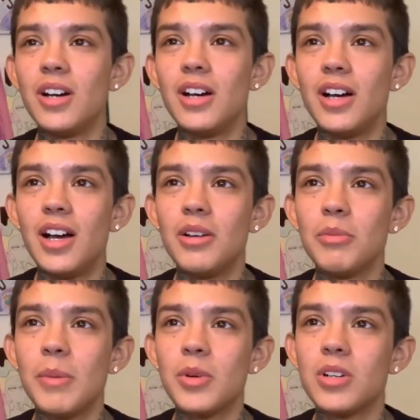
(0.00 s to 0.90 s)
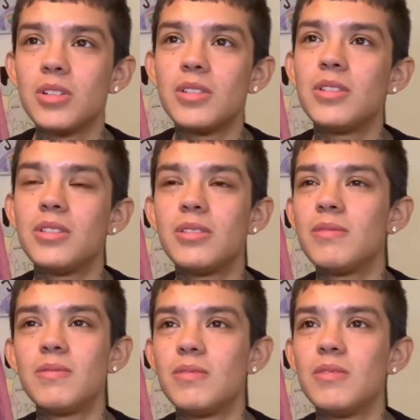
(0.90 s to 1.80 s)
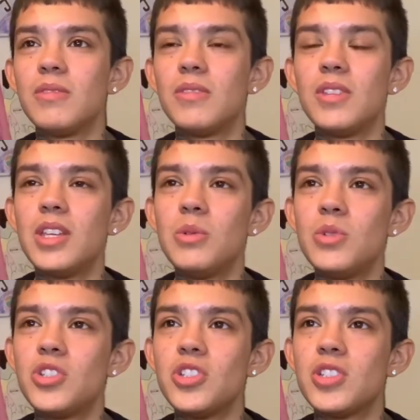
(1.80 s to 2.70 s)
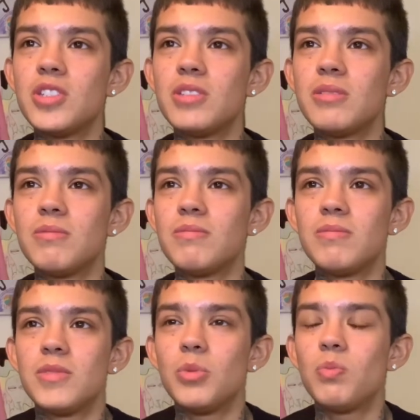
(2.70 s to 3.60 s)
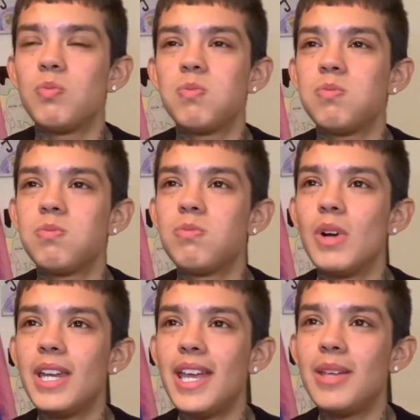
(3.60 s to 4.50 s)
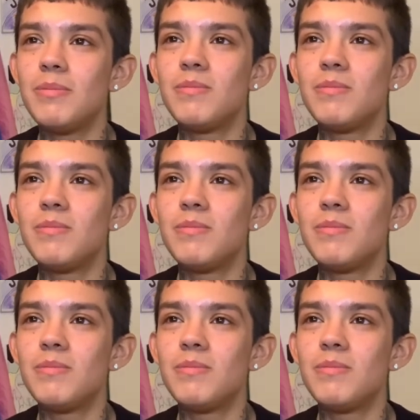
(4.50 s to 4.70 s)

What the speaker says: I remember it was just my name,